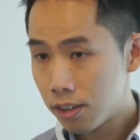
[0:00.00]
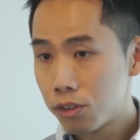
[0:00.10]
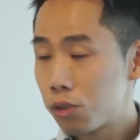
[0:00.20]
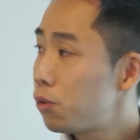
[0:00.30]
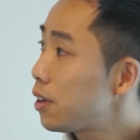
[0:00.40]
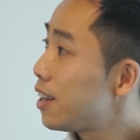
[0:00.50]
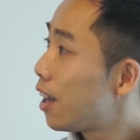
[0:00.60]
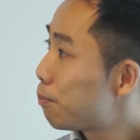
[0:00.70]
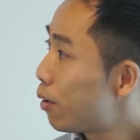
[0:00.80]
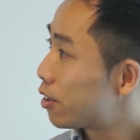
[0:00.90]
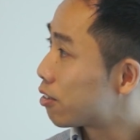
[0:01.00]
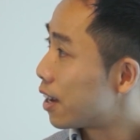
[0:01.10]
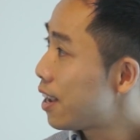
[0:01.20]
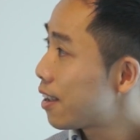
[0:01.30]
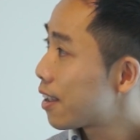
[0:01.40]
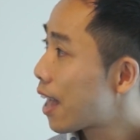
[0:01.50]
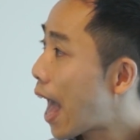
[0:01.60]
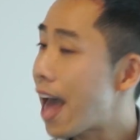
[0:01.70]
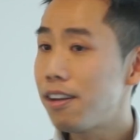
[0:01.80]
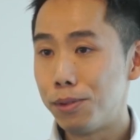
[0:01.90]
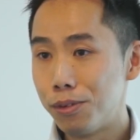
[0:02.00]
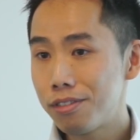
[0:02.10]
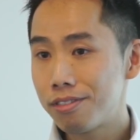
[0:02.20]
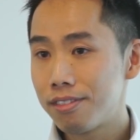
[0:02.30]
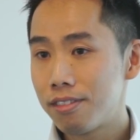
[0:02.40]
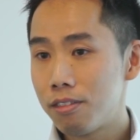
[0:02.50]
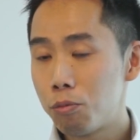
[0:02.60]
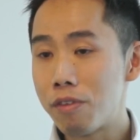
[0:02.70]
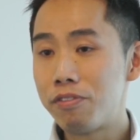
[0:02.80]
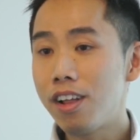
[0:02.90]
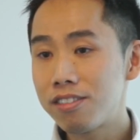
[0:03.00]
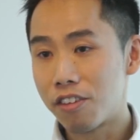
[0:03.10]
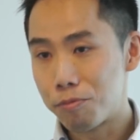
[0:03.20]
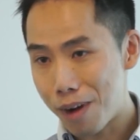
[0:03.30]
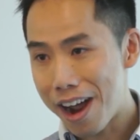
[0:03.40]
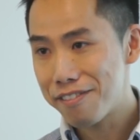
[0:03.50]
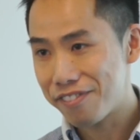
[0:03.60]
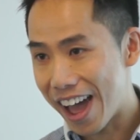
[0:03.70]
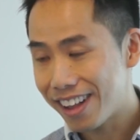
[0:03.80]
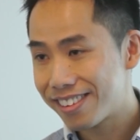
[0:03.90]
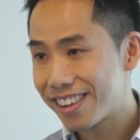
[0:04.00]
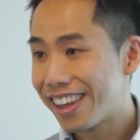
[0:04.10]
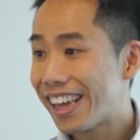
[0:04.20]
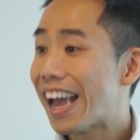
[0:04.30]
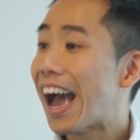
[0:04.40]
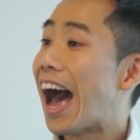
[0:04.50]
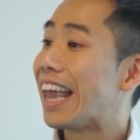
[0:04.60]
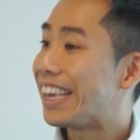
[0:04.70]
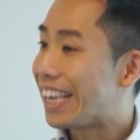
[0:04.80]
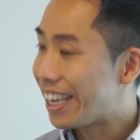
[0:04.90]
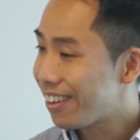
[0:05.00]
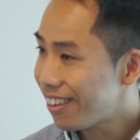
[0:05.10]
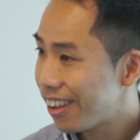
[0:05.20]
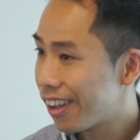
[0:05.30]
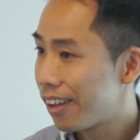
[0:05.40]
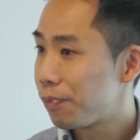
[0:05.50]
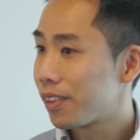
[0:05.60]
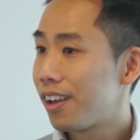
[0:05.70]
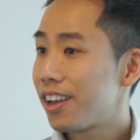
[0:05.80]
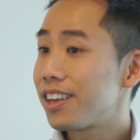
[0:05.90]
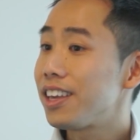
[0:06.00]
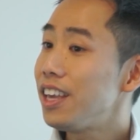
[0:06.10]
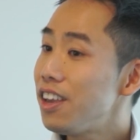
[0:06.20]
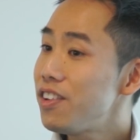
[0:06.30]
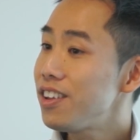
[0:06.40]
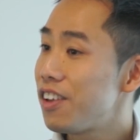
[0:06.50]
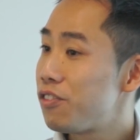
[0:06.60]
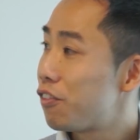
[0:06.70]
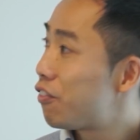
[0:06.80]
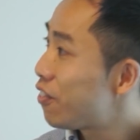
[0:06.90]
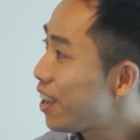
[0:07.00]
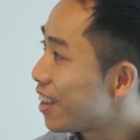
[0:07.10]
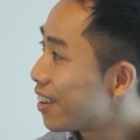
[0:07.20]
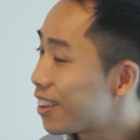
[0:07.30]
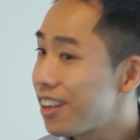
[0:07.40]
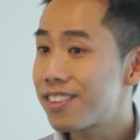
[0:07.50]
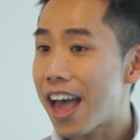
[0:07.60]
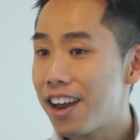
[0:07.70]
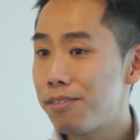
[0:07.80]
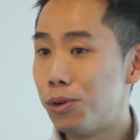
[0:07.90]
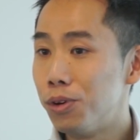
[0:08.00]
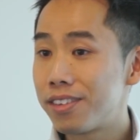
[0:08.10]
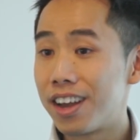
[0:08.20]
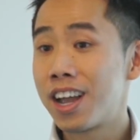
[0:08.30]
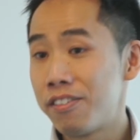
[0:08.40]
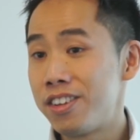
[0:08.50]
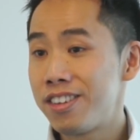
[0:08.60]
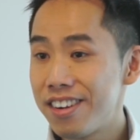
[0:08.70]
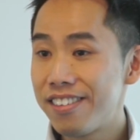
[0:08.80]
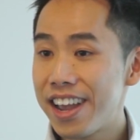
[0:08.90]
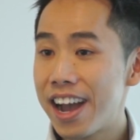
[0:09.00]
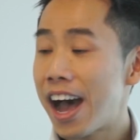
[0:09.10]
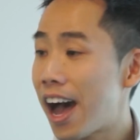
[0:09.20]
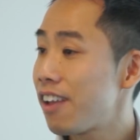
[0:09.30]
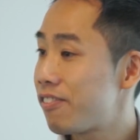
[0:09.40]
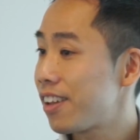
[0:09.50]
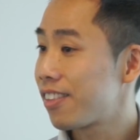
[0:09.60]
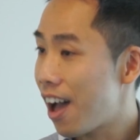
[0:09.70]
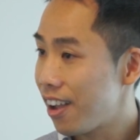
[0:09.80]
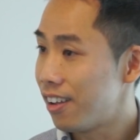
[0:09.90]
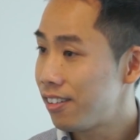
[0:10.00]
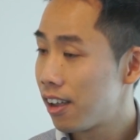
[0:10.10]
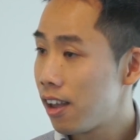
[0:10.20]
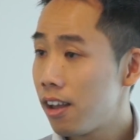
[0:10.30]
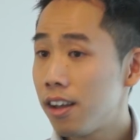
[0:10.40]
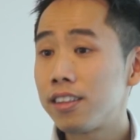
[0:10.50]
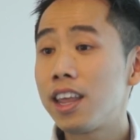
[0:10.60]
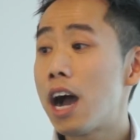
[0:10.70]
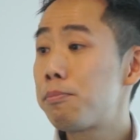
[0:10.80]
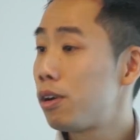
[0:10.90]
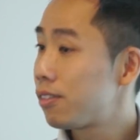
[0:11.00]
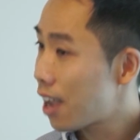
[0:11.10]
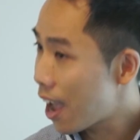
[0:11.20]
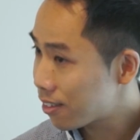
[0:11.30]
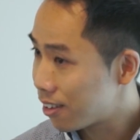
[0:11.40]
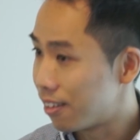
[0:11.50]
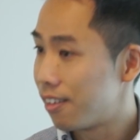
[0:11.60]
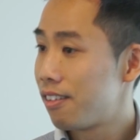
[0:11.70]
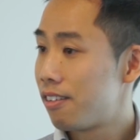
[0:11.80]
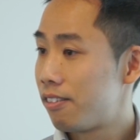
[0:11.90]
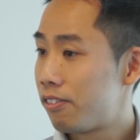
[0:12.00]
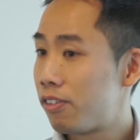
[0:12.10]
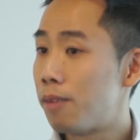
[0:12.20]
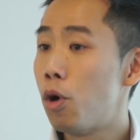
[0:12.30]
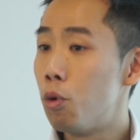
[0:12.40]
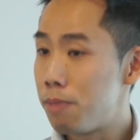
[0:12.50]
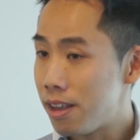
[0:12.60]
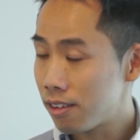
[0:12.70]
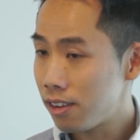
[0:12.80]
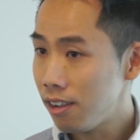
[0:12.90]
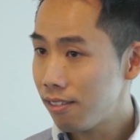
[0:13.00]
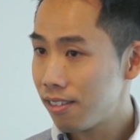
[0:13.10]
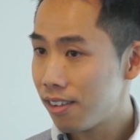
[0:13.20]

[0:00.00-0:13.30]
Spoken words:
So in the laboratory, animals with lots of brown fat are lean. Even if you feed these animals a cafeteria high-fat diet, they are protected from obesity,